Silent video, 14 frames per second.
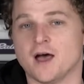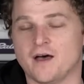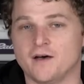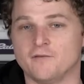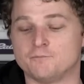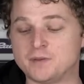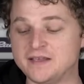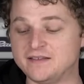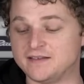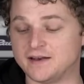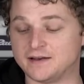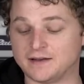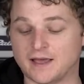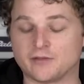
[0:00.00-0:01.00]
of
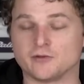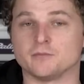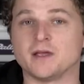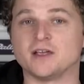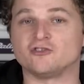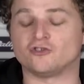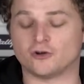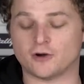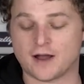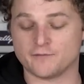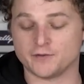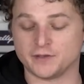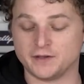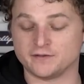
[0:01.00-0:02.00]
piecing it together, make sure
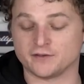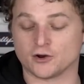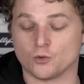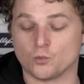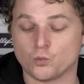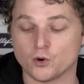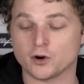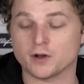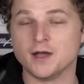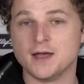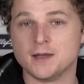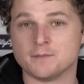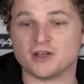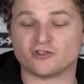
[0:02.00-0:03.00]
everything's gonna work,
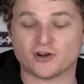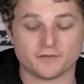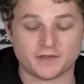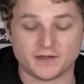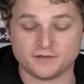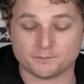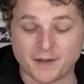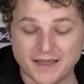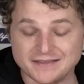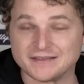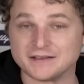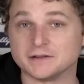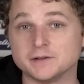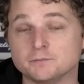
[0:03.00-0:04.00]
make sure everything's
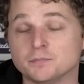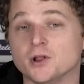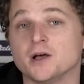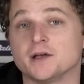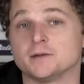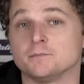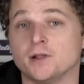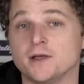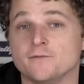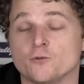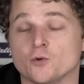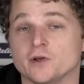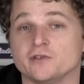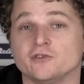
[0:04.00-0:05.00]
basically plug and play
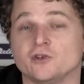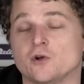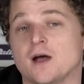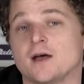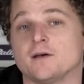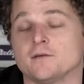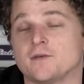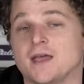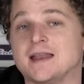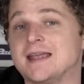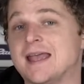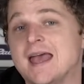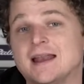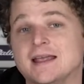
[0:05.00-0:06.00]
for you so you don't have
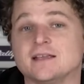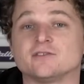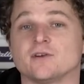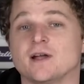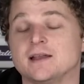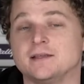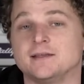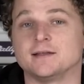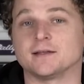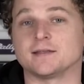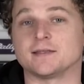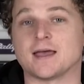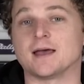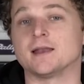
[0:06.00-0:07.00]
any headaches or anything
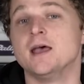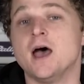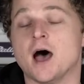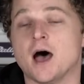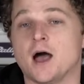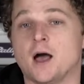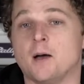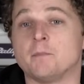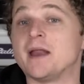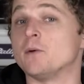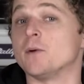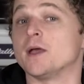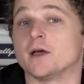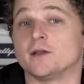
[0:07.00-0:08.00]
like that. But
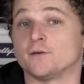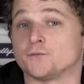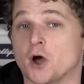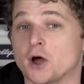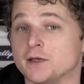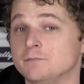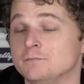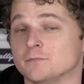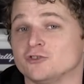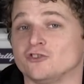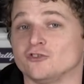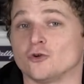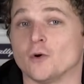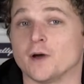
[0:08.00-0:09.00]
anyway, enough talking,
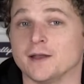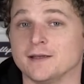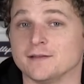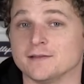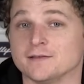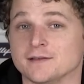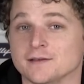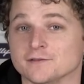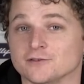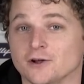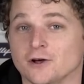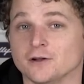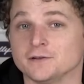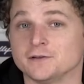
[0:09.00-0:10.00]
let's just go ahead and get this thing
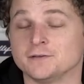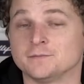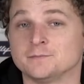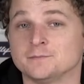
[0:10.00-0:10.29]
installed.